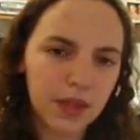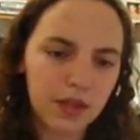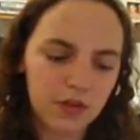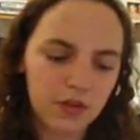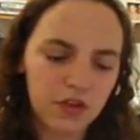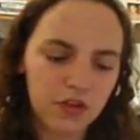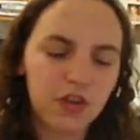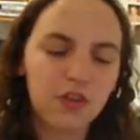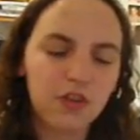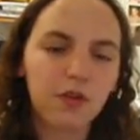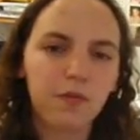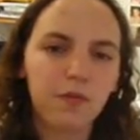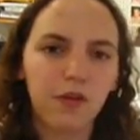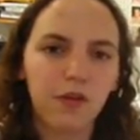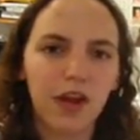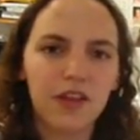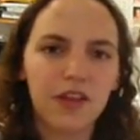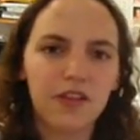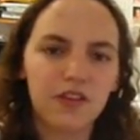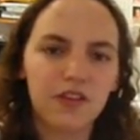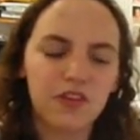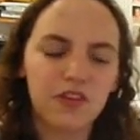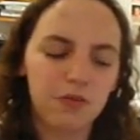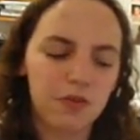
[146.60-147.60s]
she's from
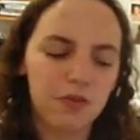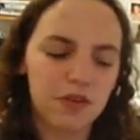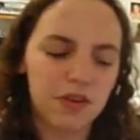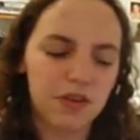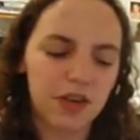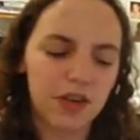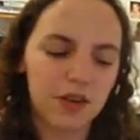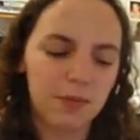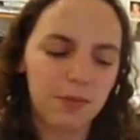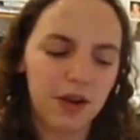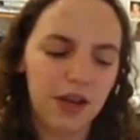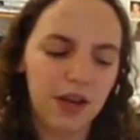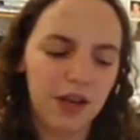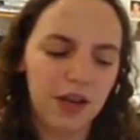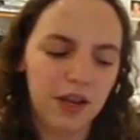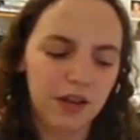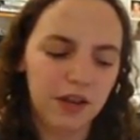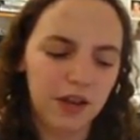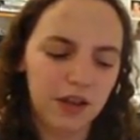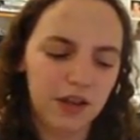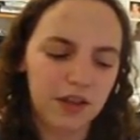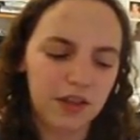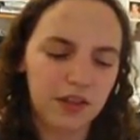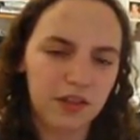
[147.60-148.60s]
France, and she was explaining,
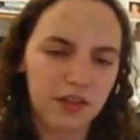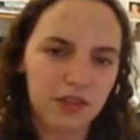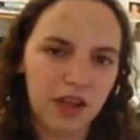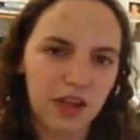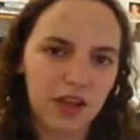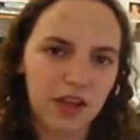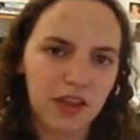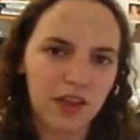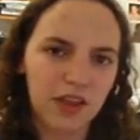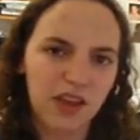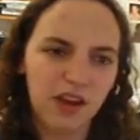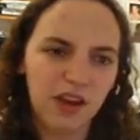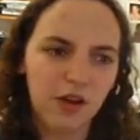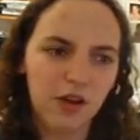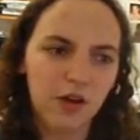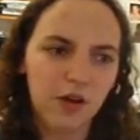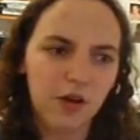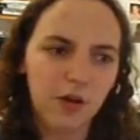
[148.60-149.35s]
like, the thing that